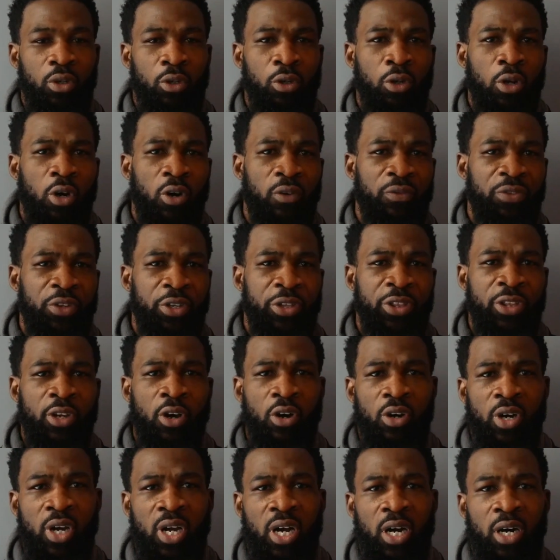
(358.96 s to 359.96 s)
love the
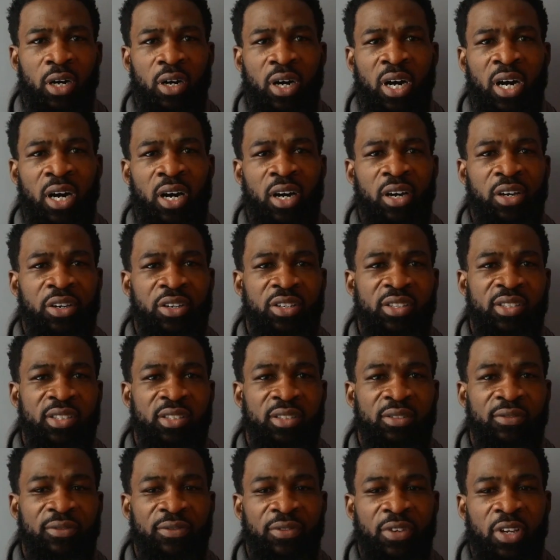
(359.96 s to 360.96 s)
knockout artists
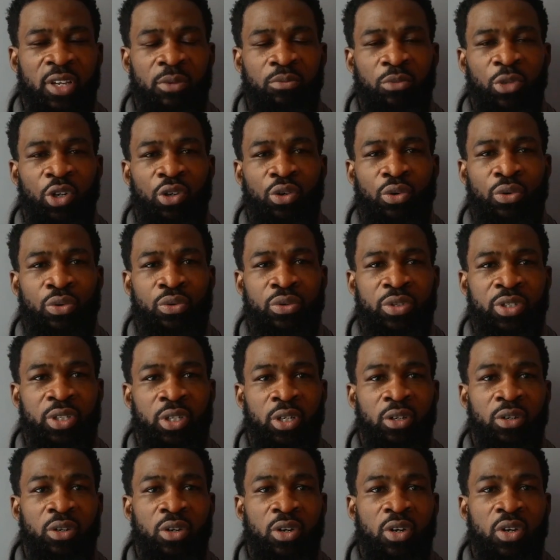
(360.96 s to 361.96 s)
and thing, but
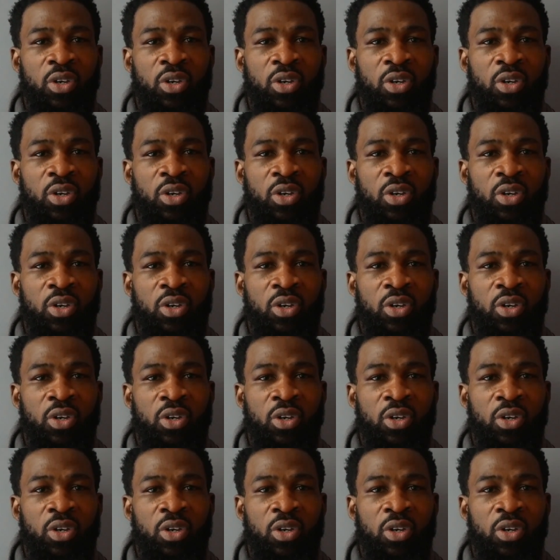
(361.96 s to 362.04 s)
also